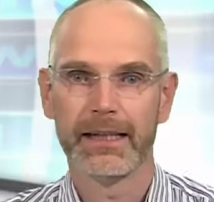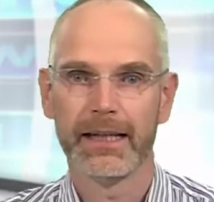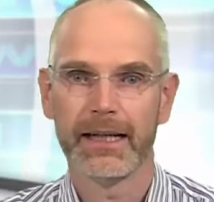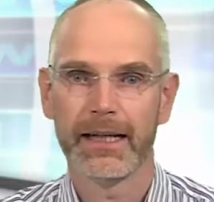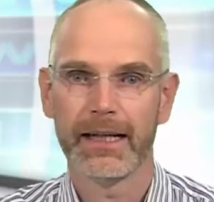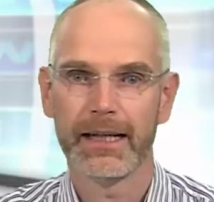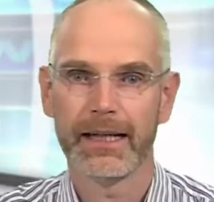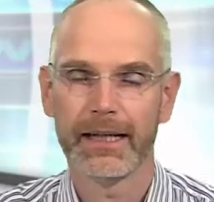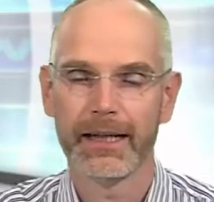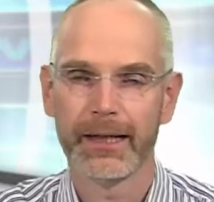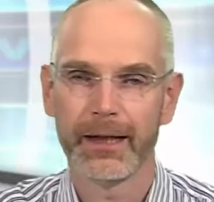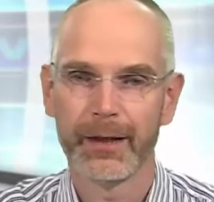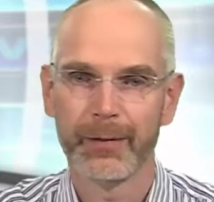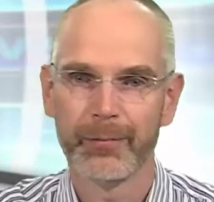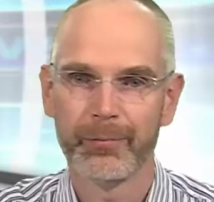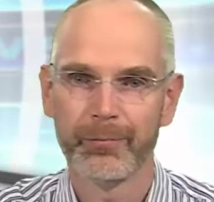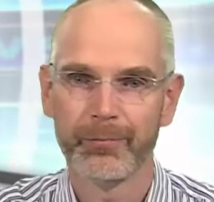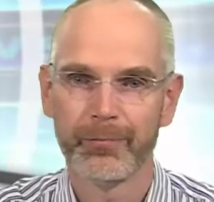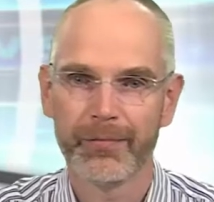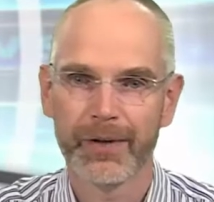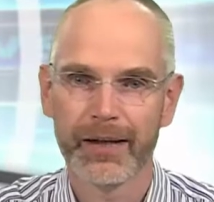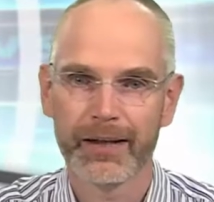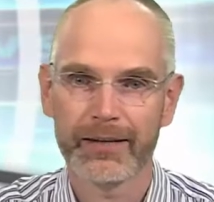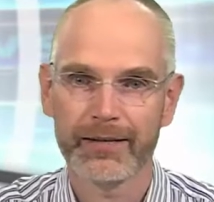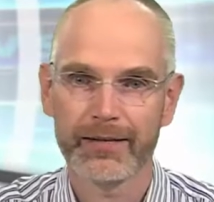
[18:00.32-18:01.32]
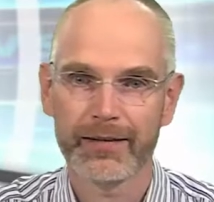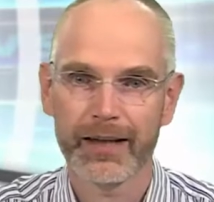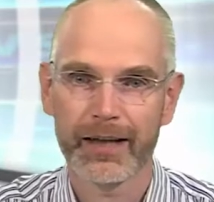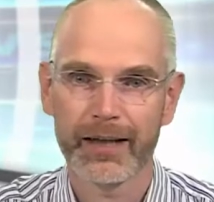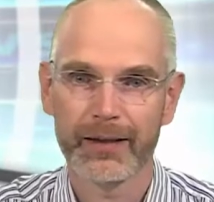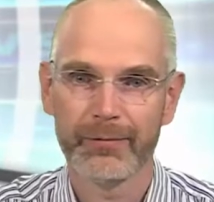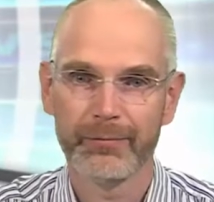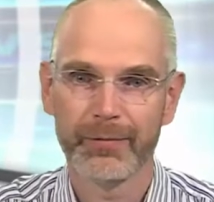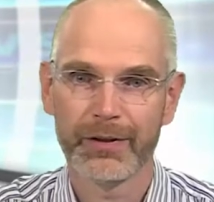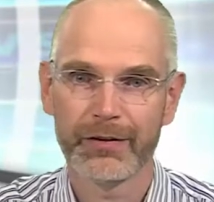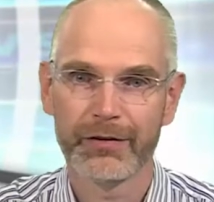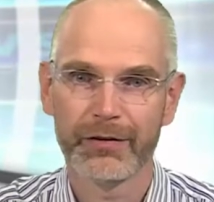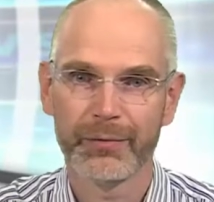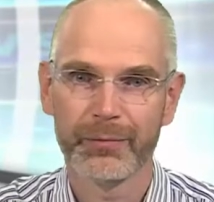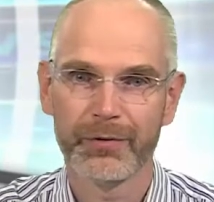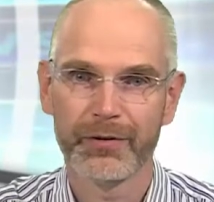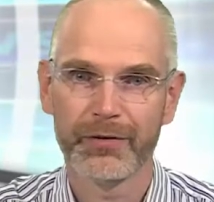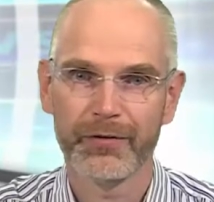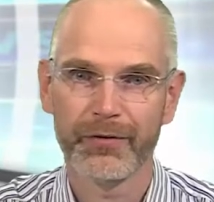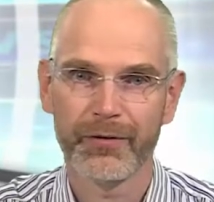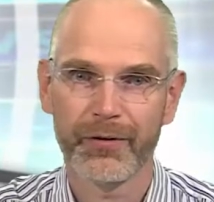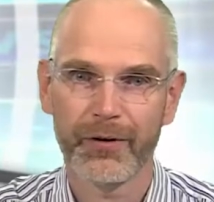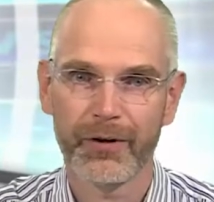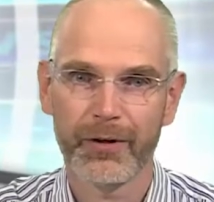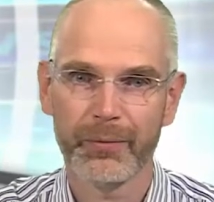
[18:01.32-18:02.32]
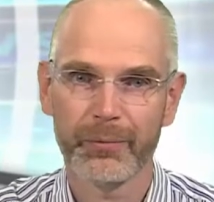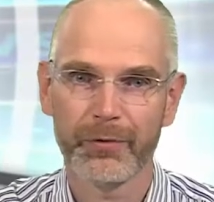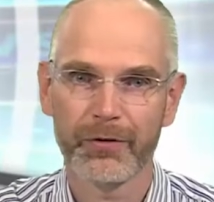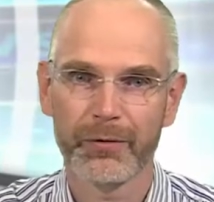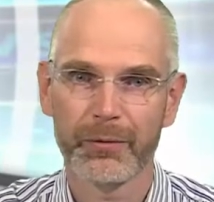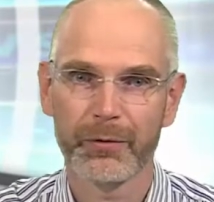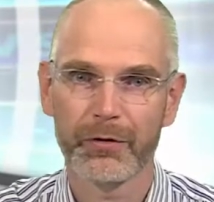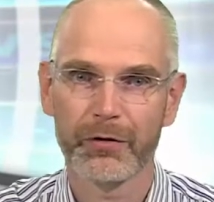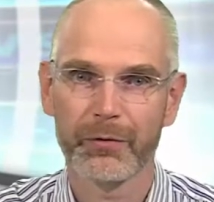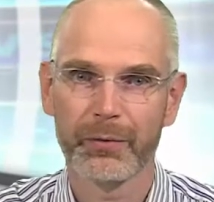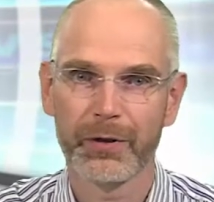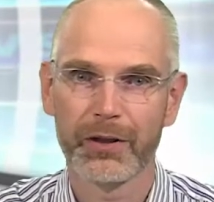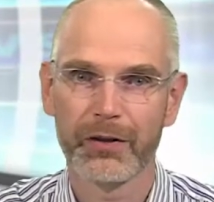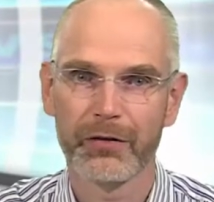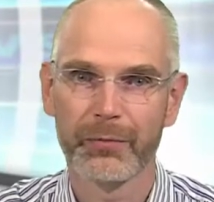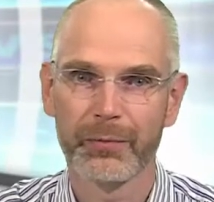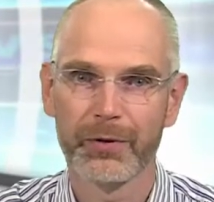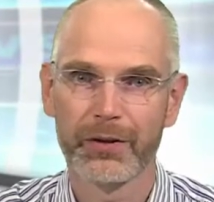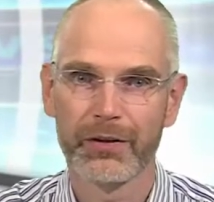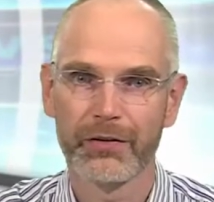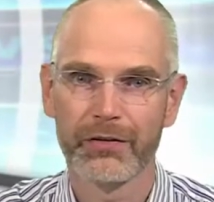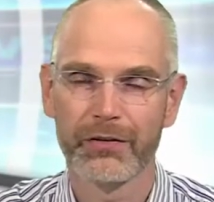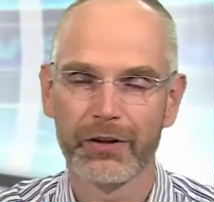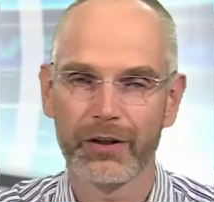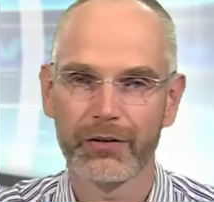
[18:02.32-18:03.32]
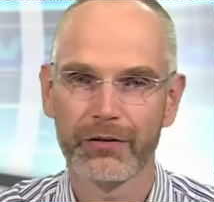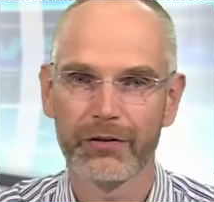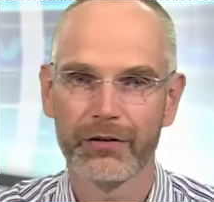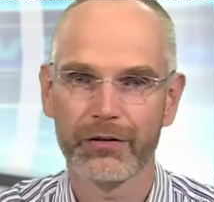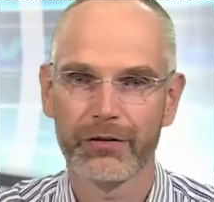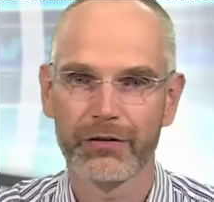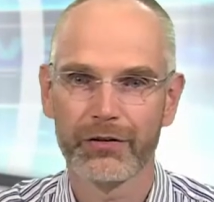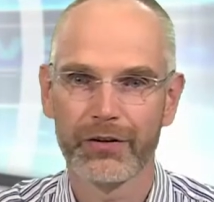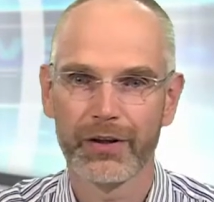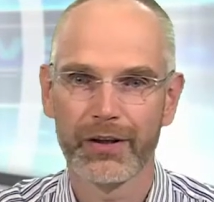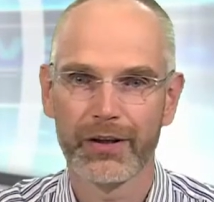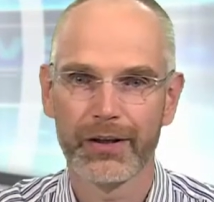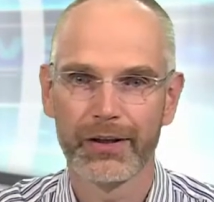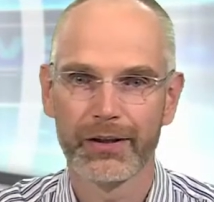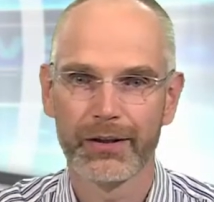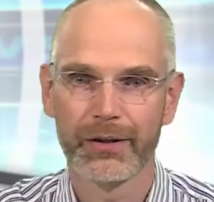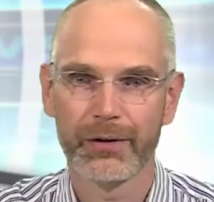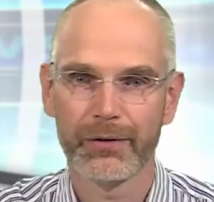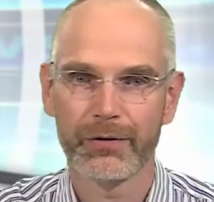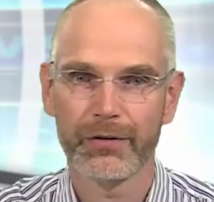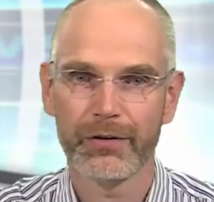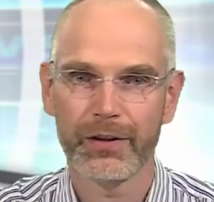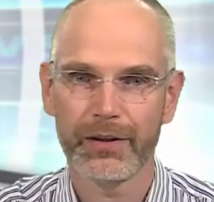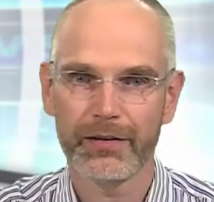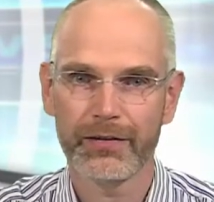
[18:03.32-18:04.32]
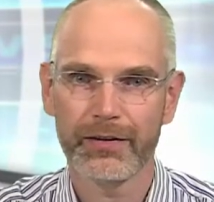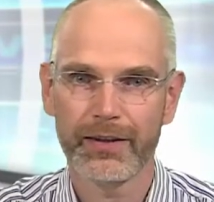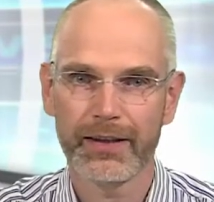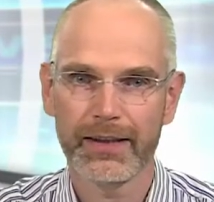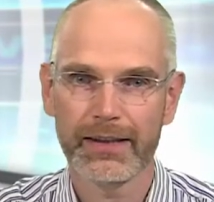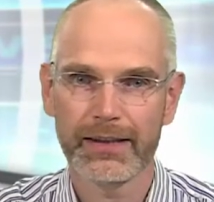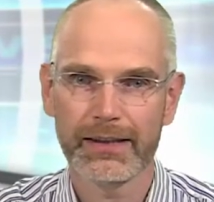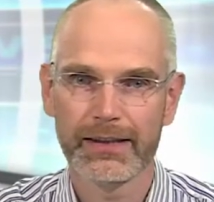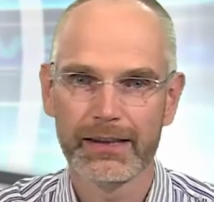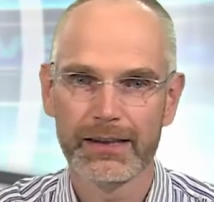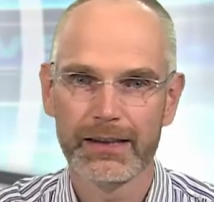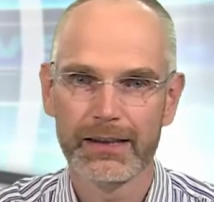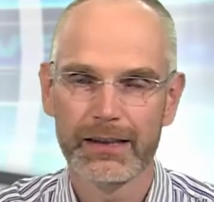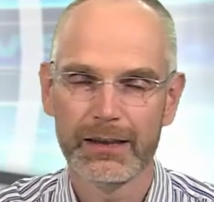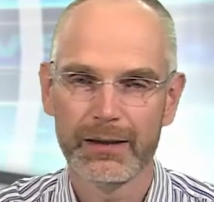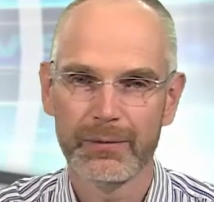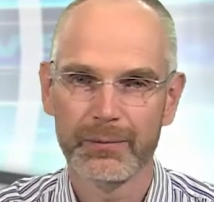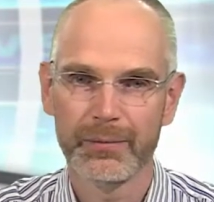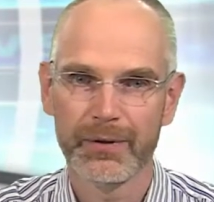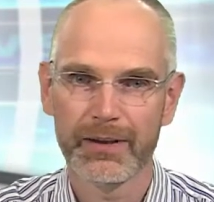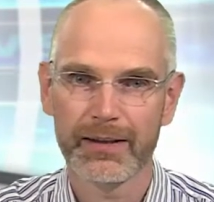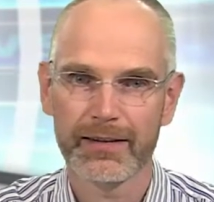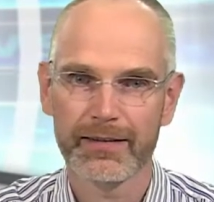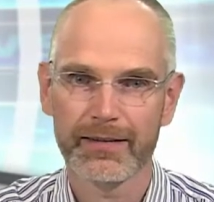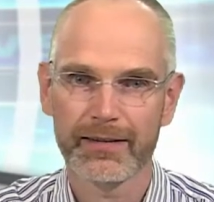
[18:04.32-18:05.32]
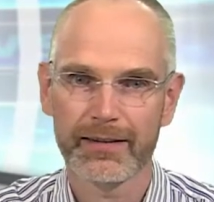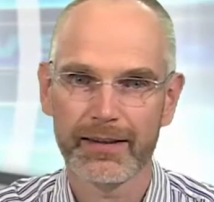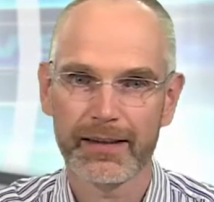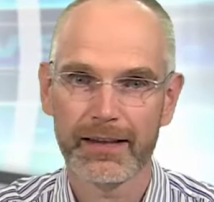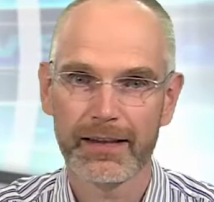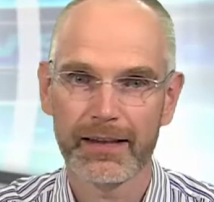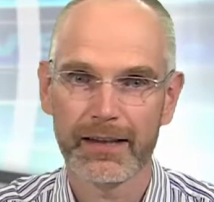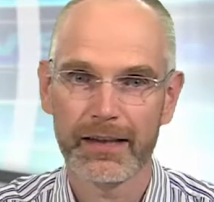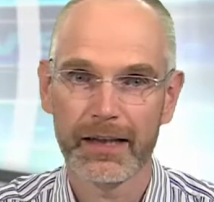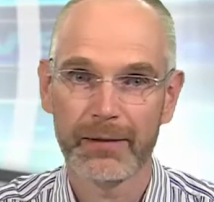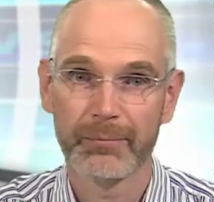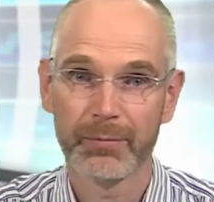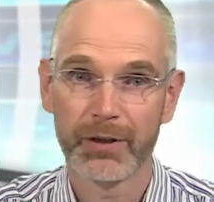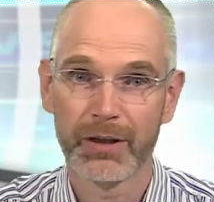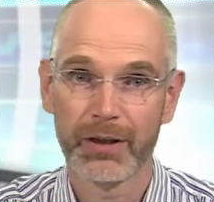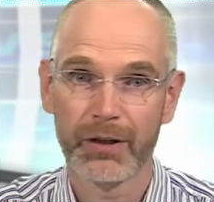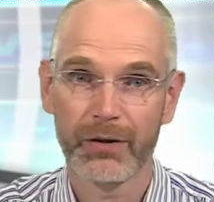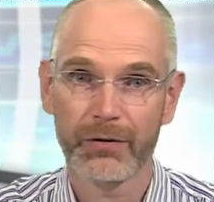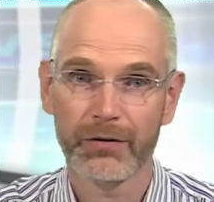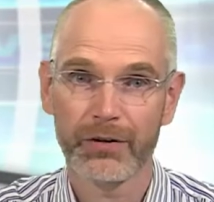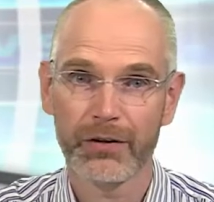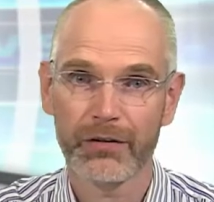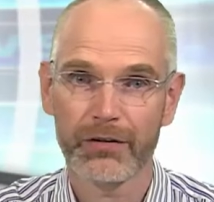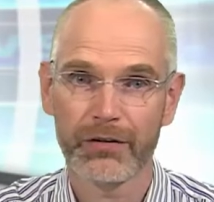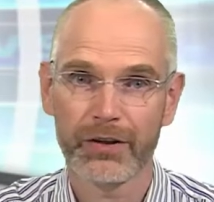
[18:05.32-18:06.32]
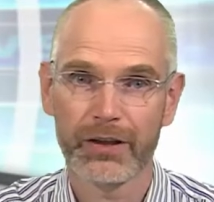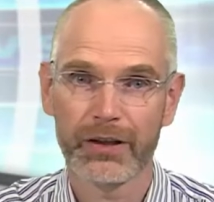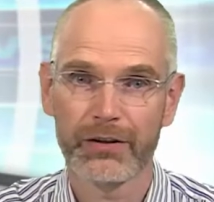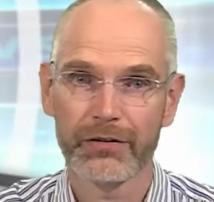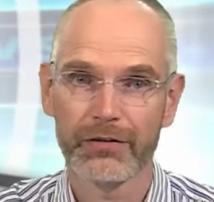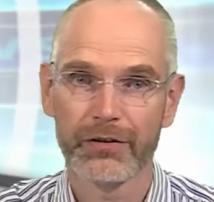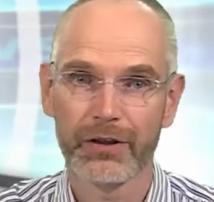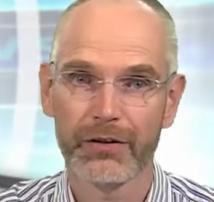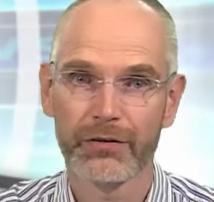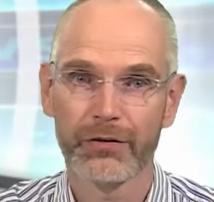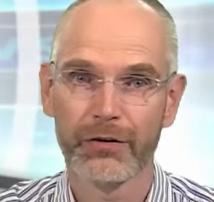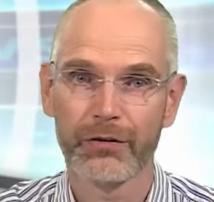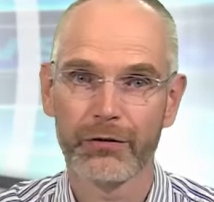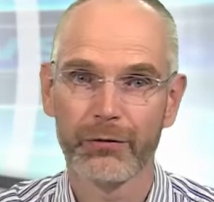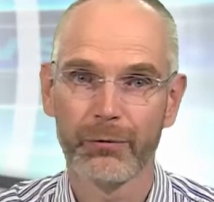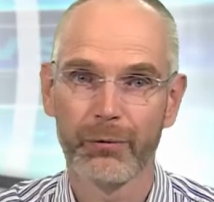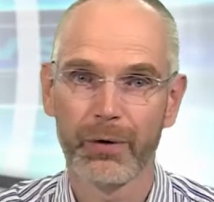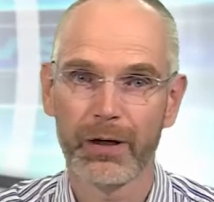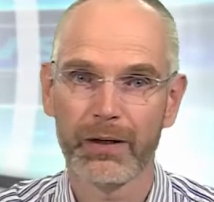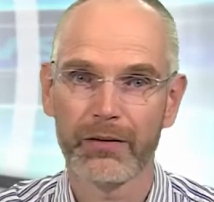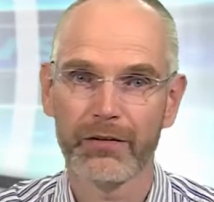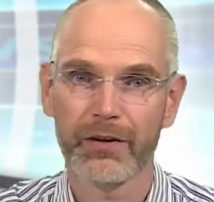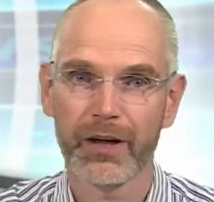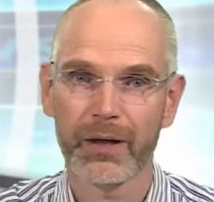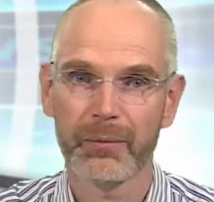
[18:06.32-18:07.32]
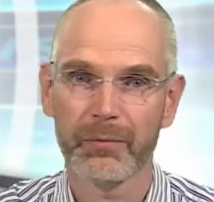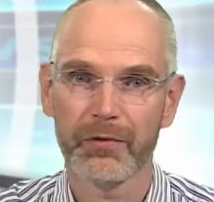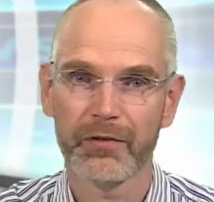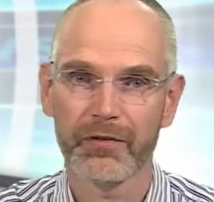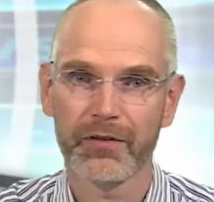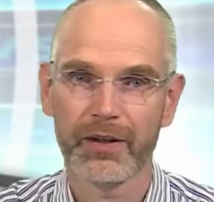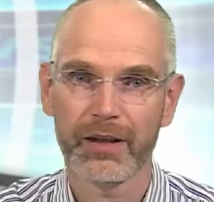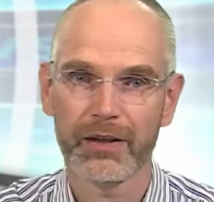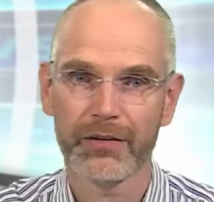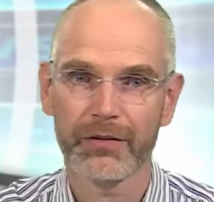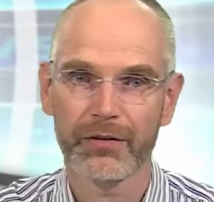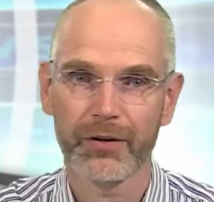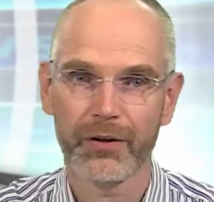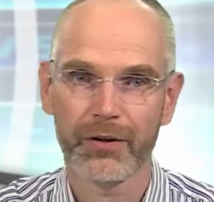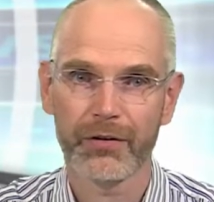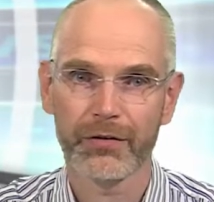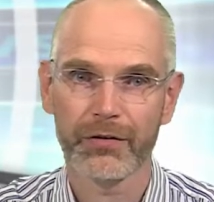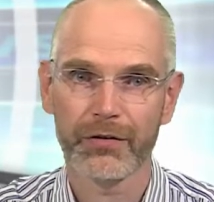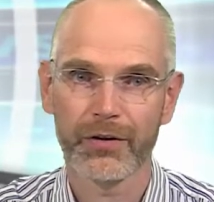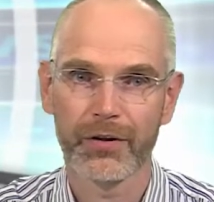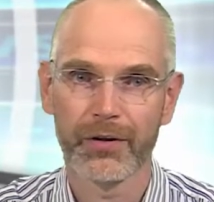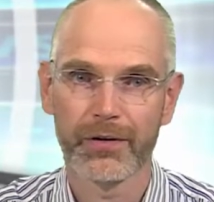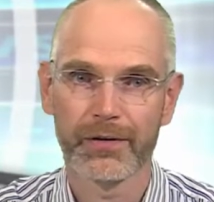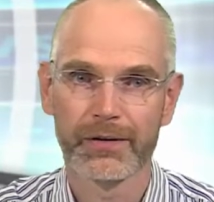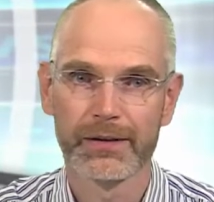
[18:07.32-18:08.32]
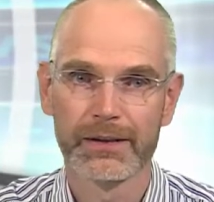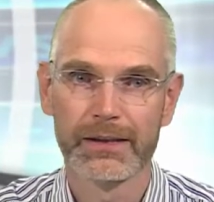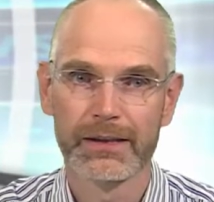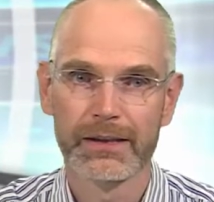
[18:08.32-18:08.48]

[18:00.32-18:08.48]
As I mentioned before, performance management is not just load testing, but load testing is not just one type of test also.